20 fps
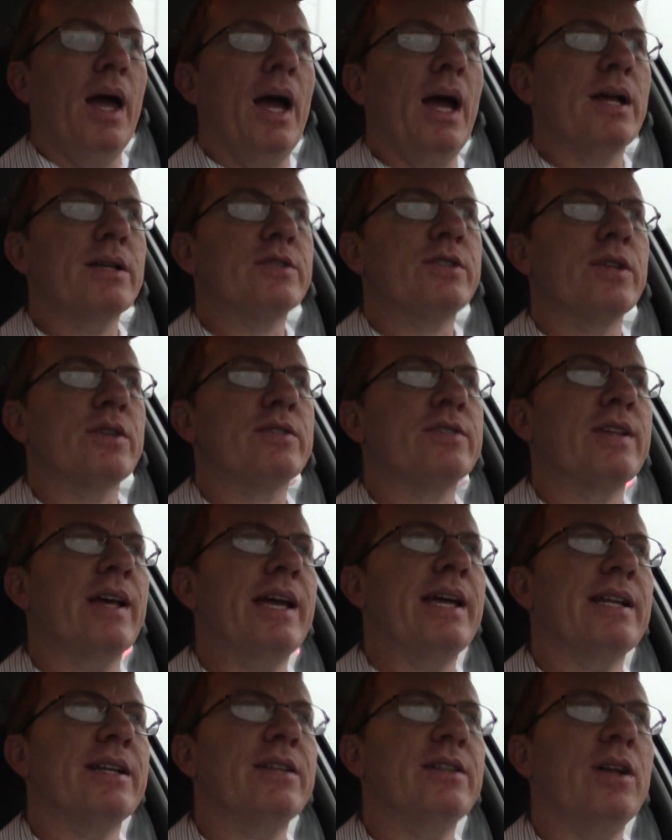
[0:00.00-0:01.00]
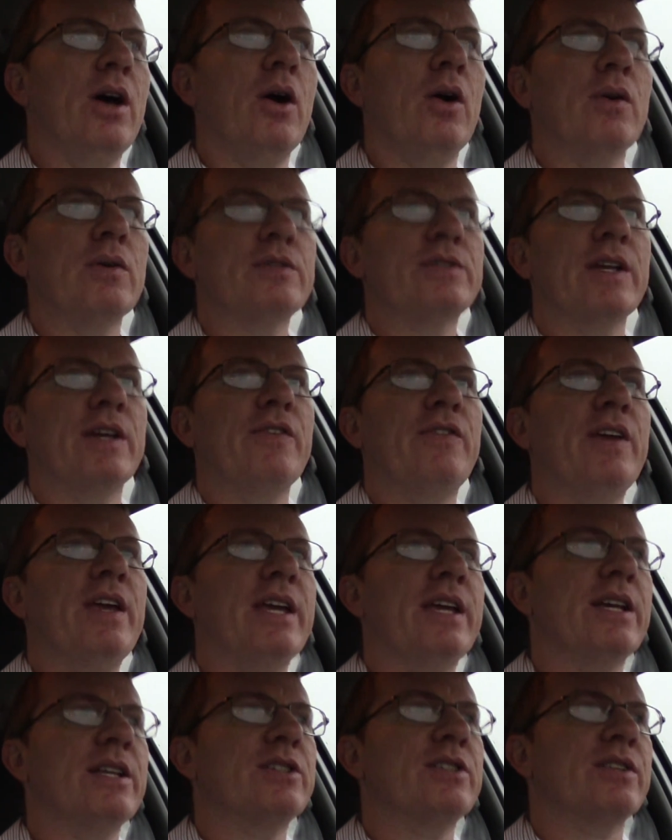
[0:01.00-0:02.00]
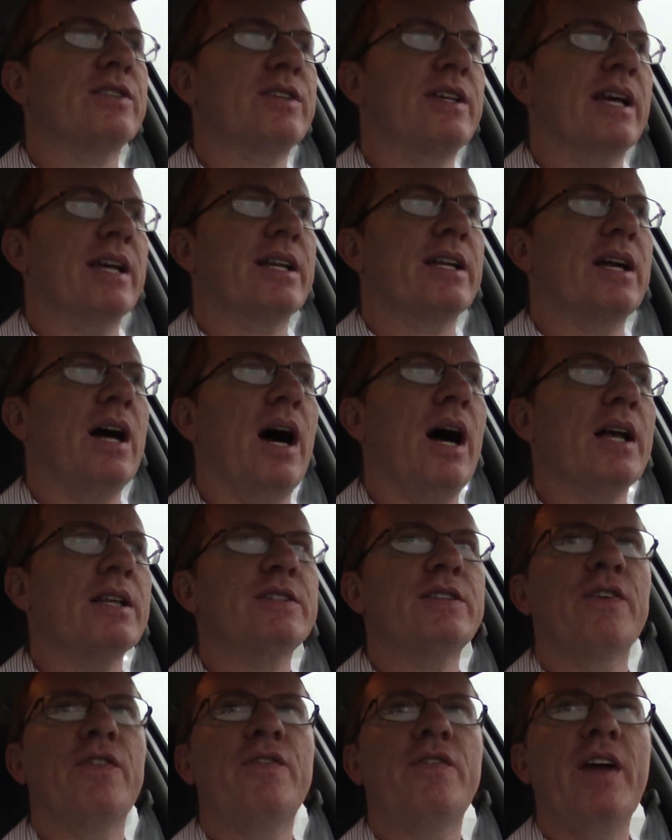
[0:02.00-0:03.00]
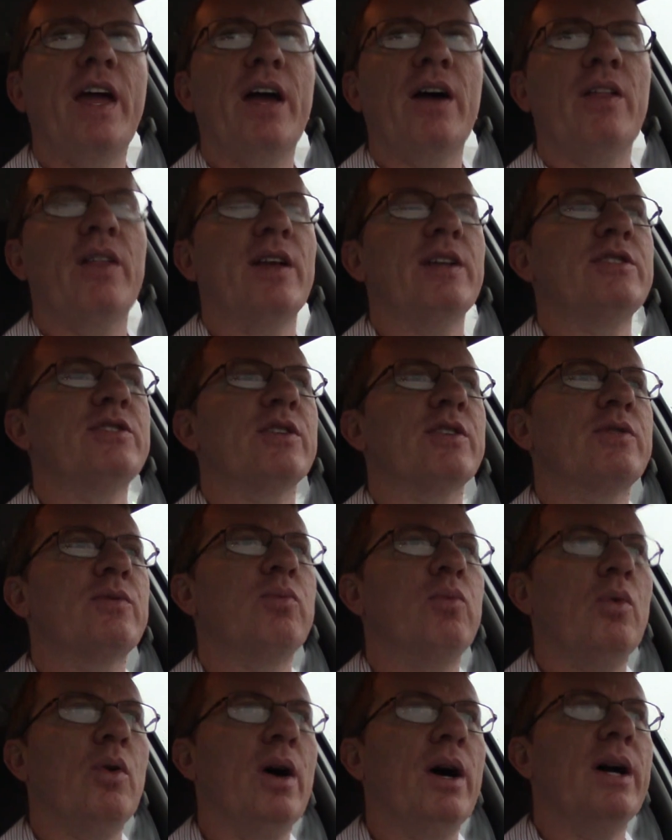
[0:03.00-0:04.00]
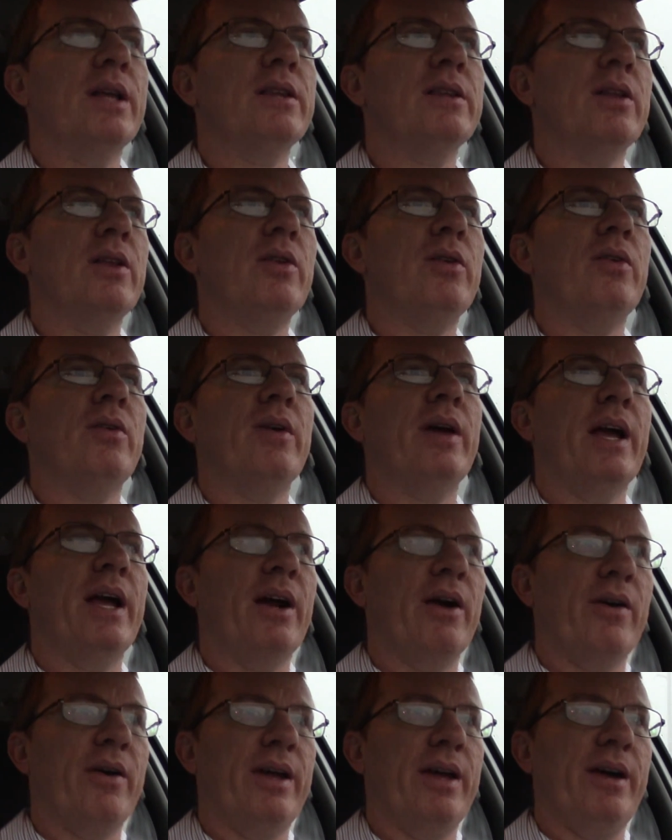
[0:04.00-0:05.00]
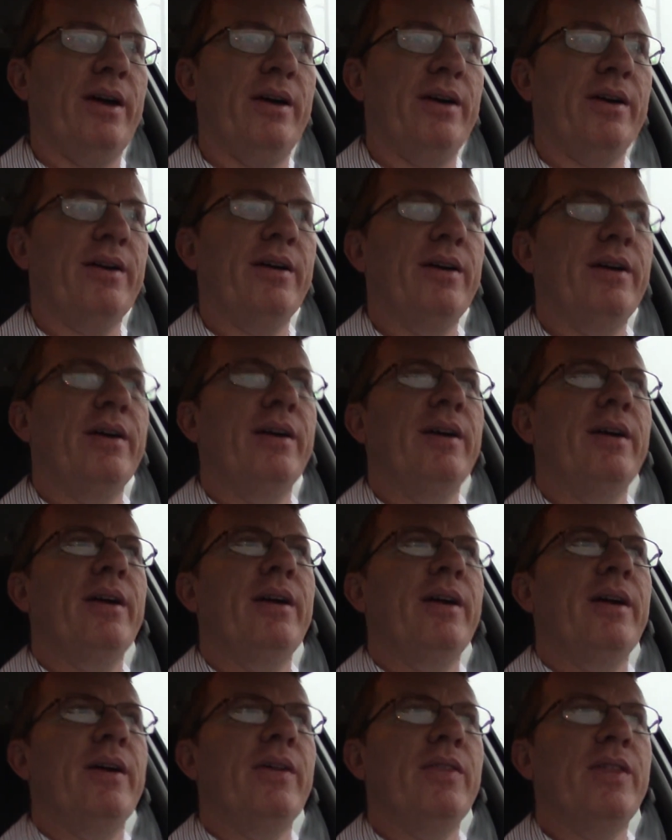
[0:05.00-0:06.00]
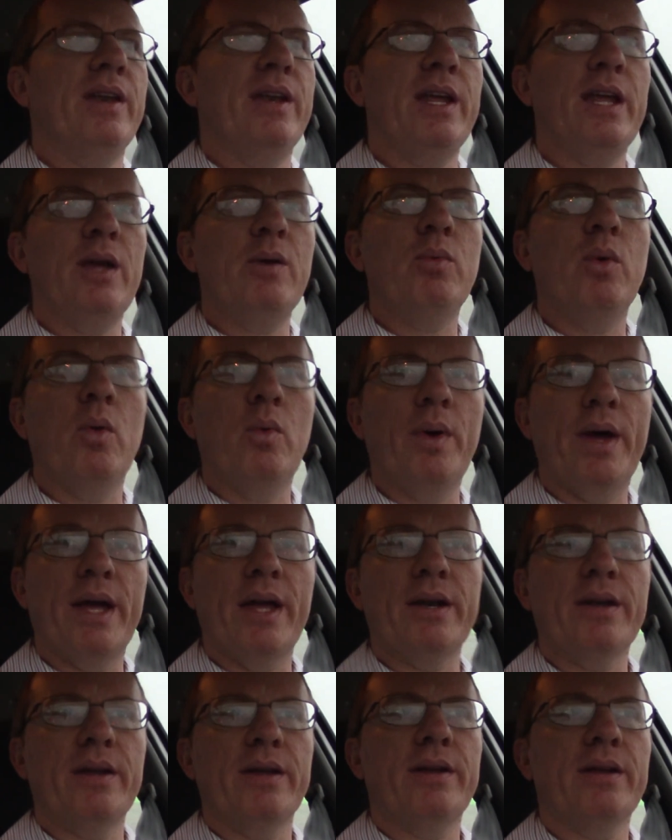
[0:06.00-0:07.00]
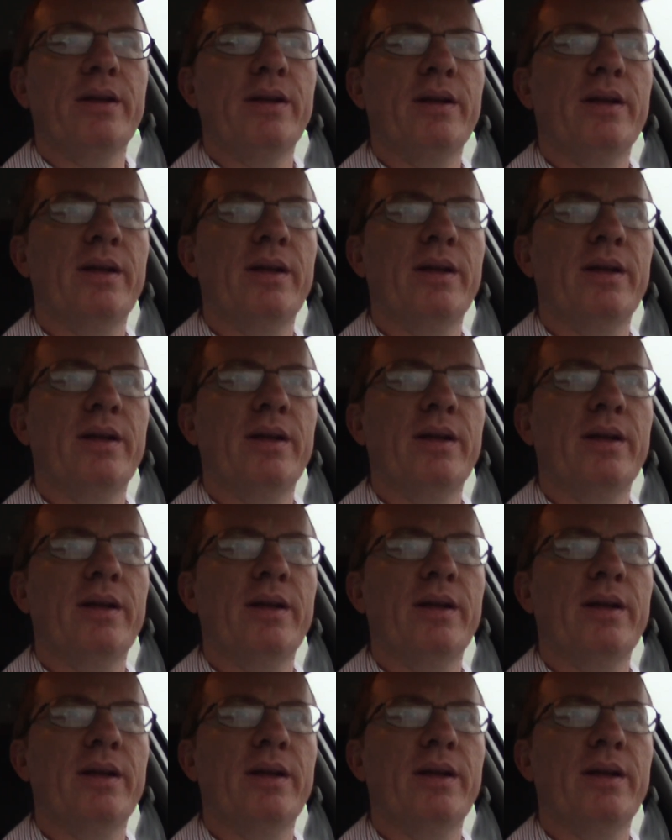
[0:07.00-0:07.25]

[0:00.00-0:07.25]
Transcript: And so Satan knows if he can just get God to fail in just one little area, then he will win.